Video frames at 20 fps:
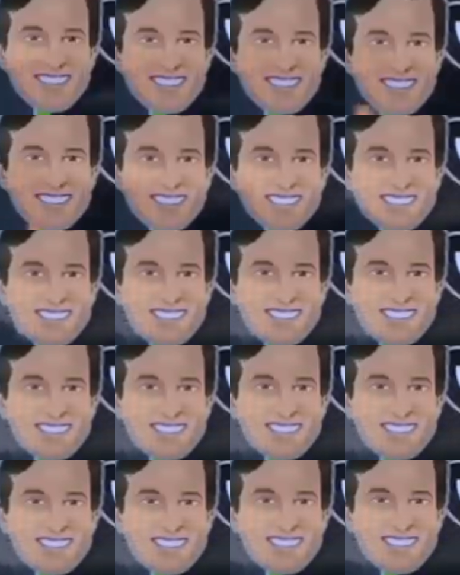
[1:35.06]

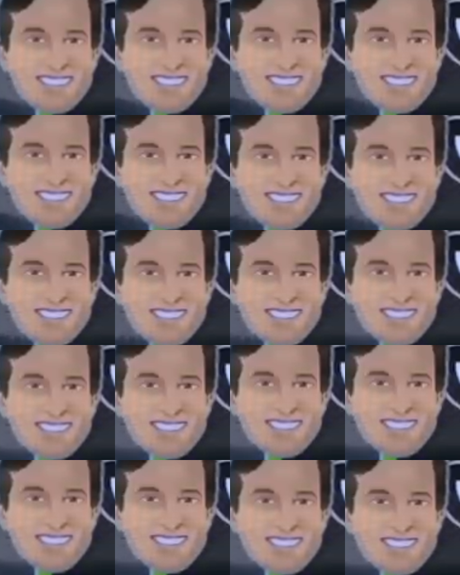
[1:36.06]

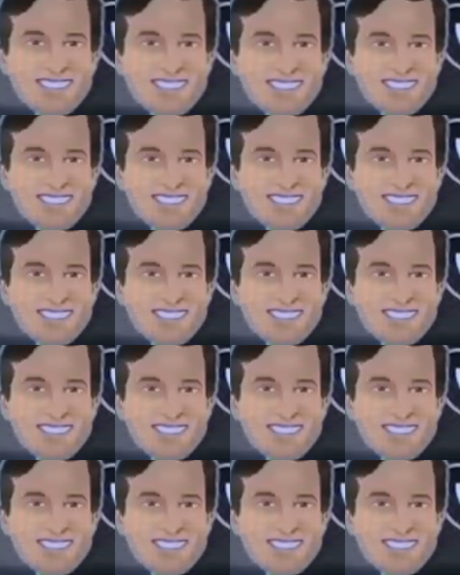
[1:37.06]

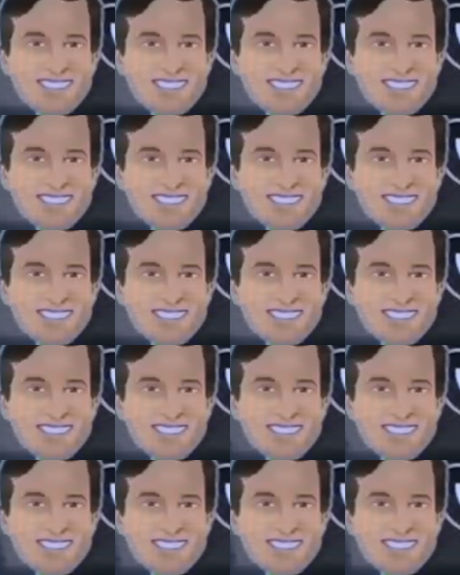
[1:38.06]

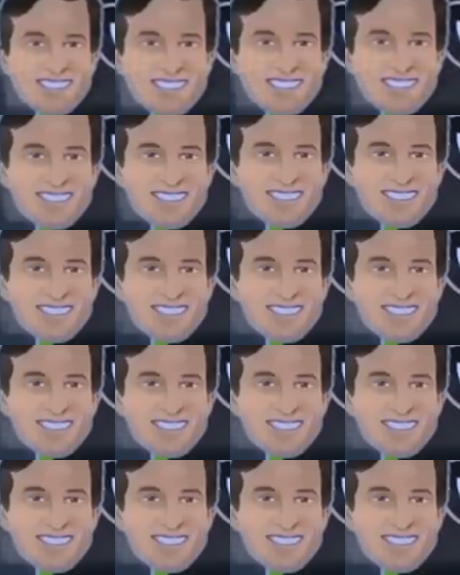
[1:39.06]
The person shown says nothing.